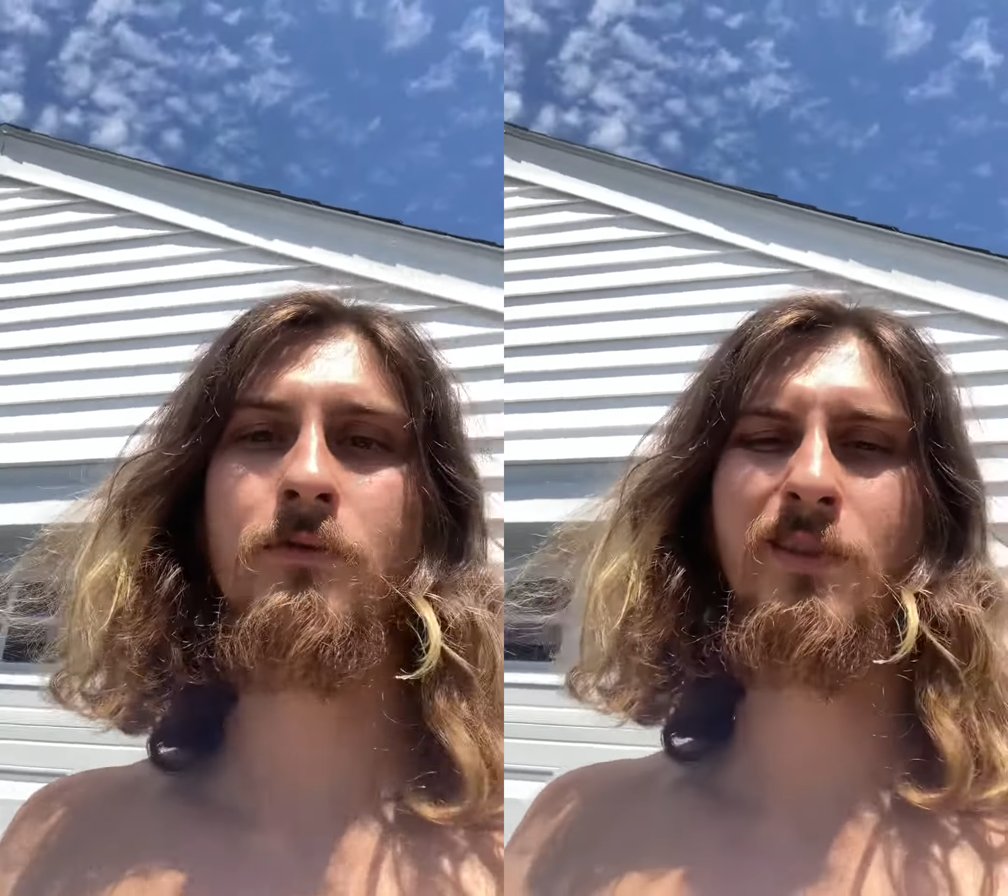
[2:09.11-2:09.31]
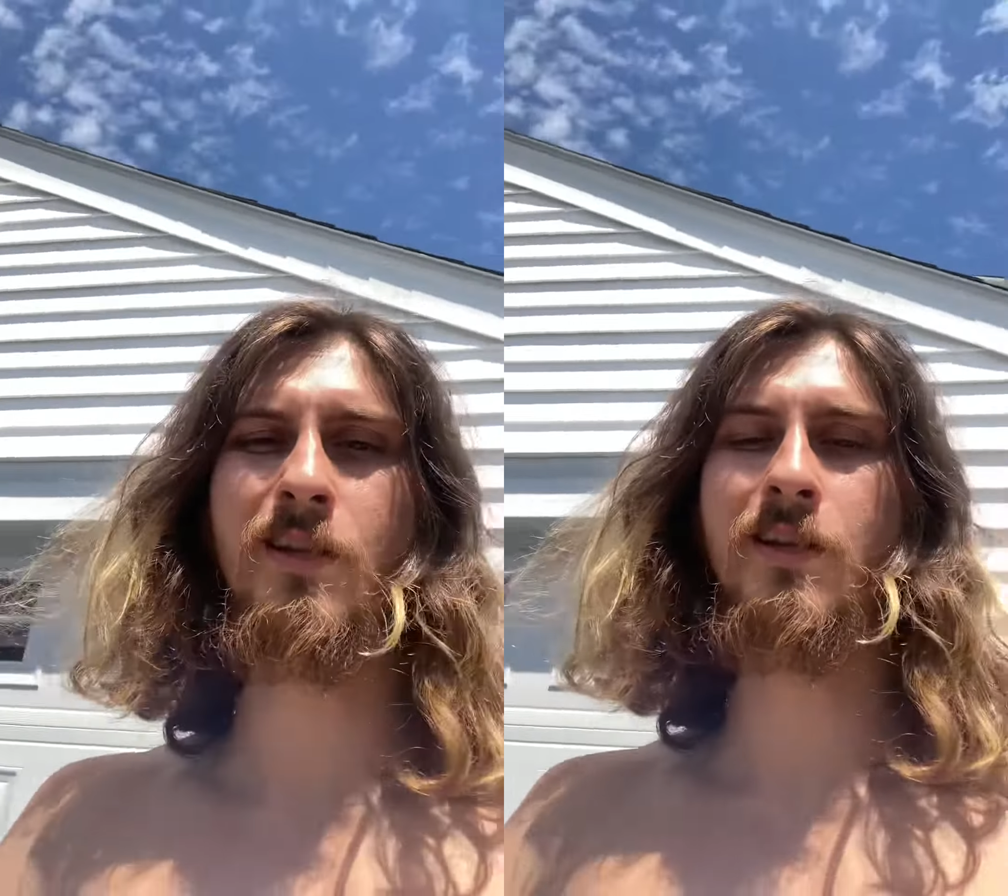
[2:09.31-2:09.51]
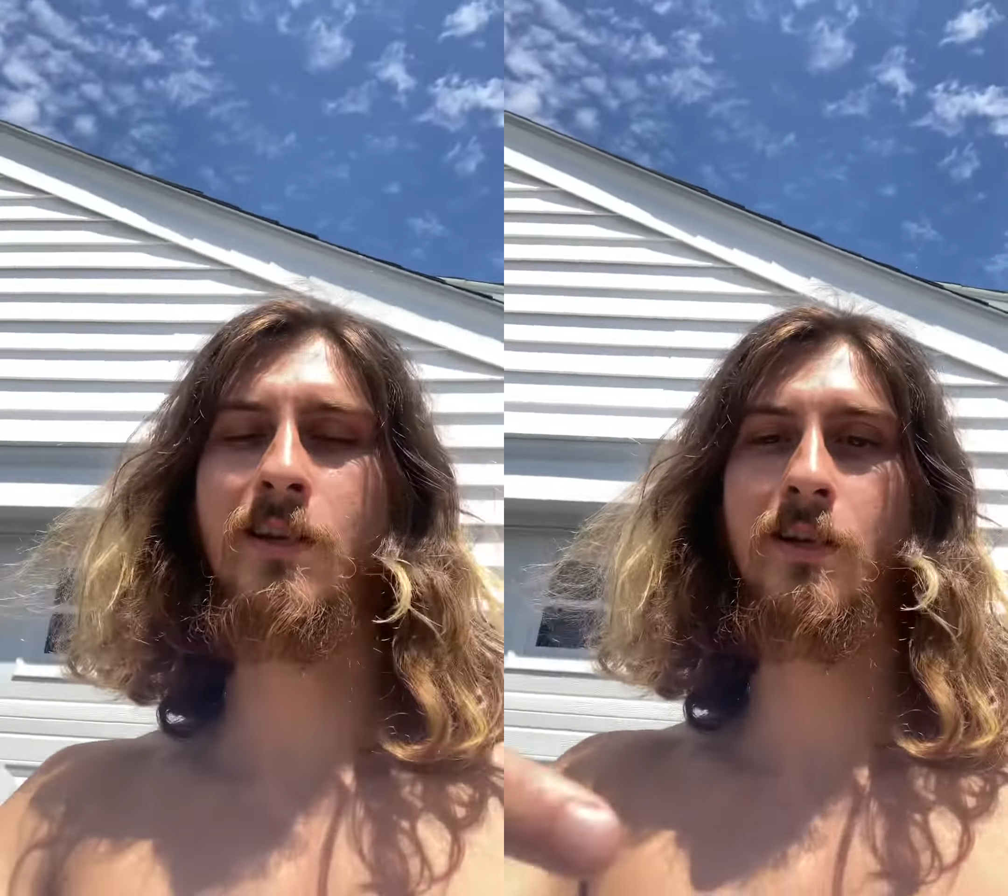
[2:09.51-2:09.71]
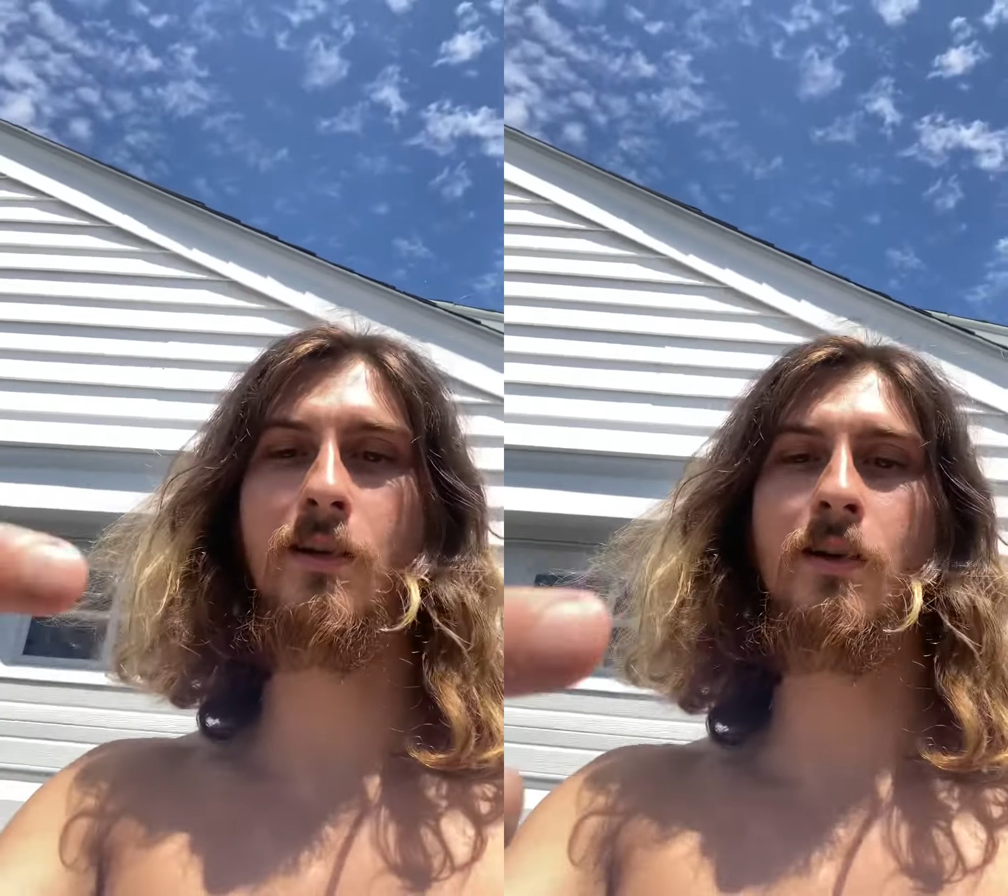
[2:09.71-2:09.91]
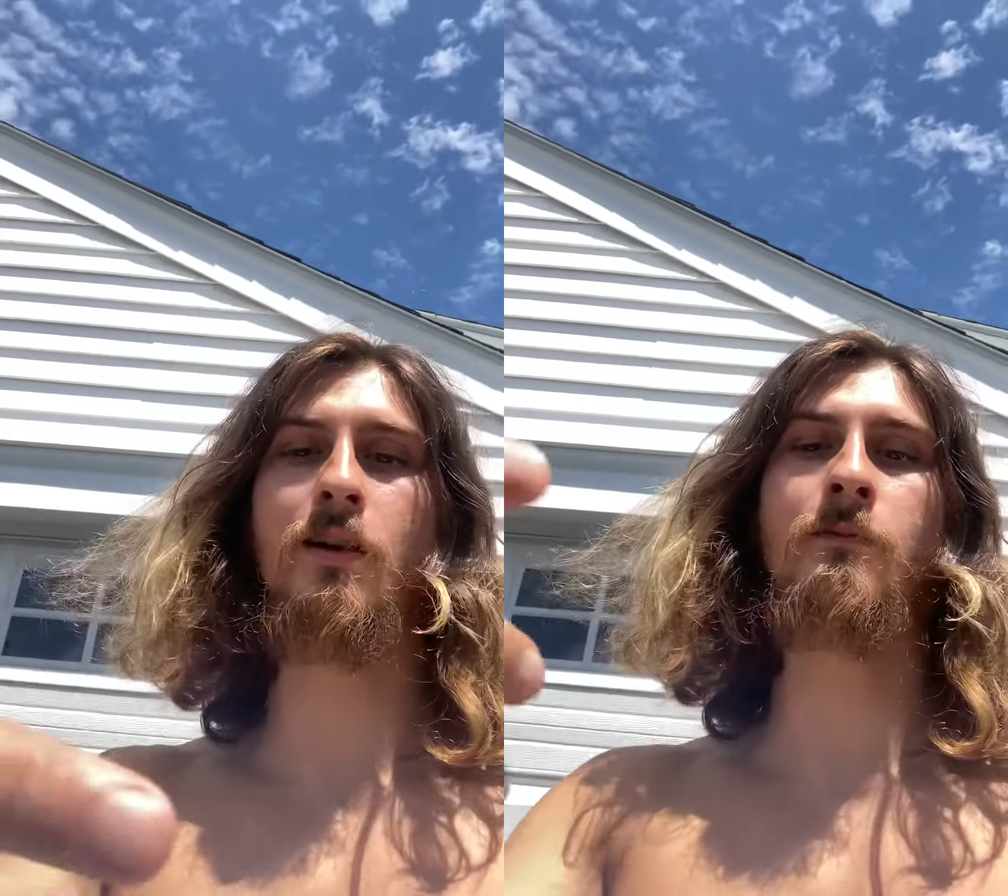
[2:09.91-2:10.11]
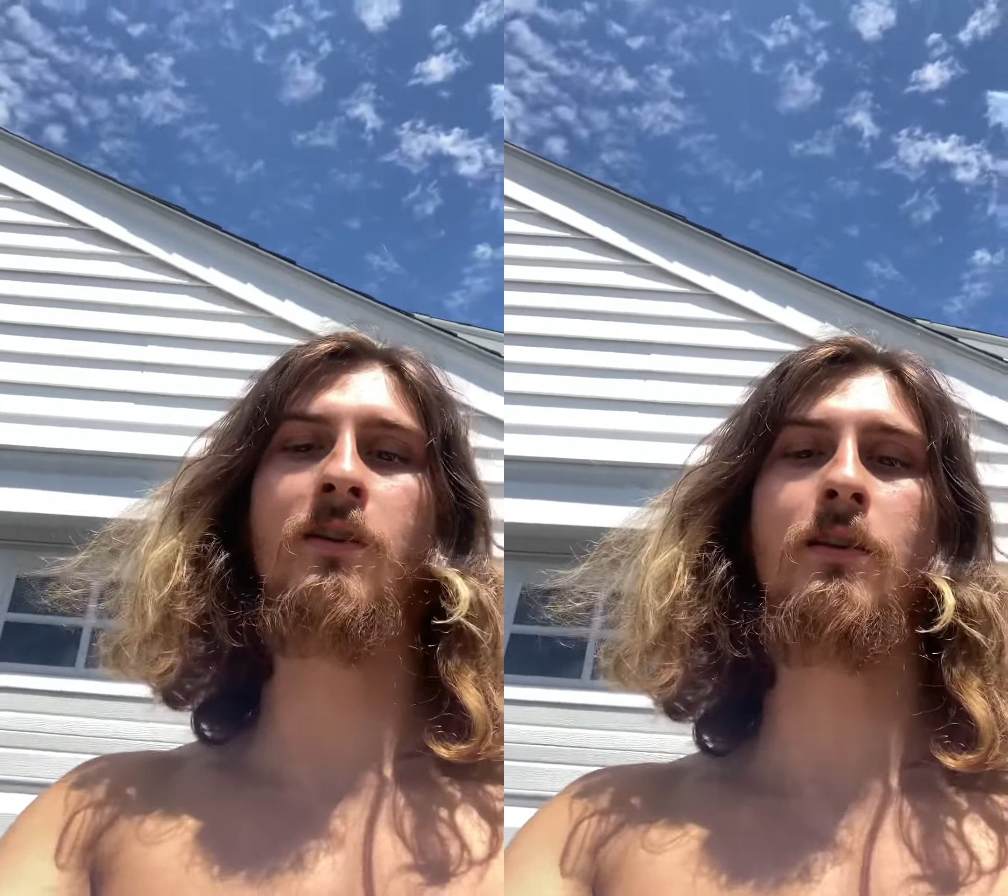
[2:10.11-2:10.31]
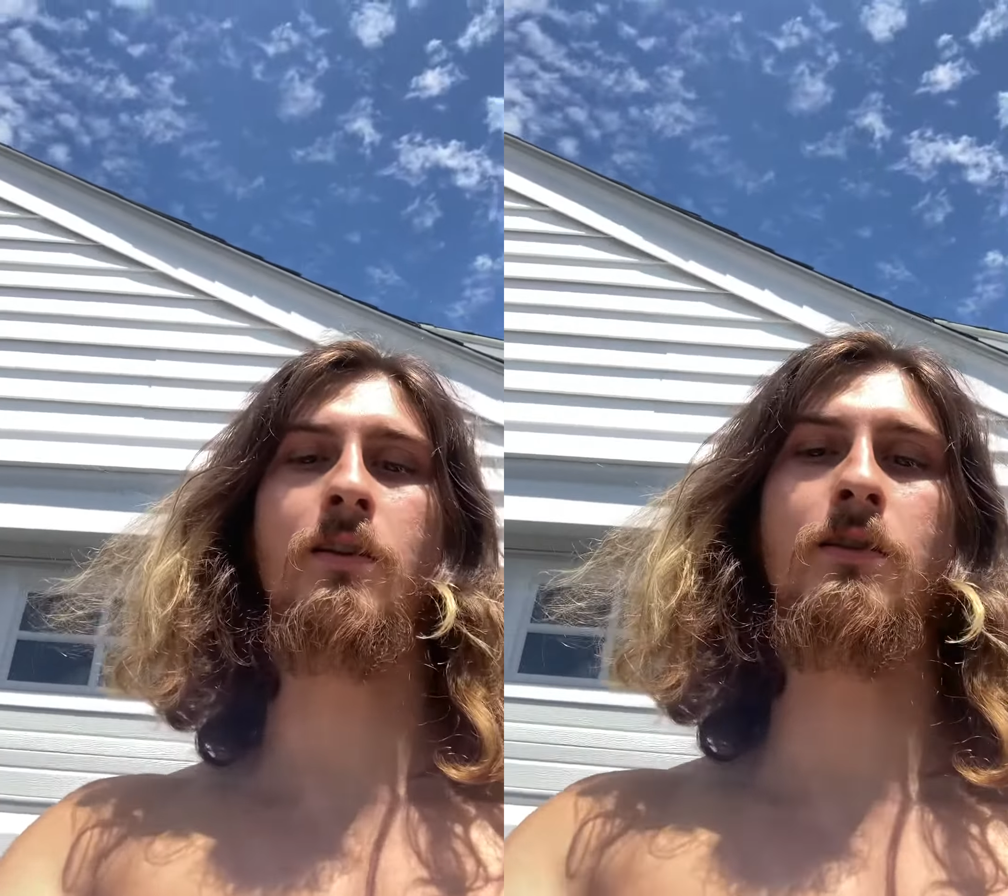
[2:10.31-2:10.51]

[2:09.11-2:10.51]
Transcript: Like, comment,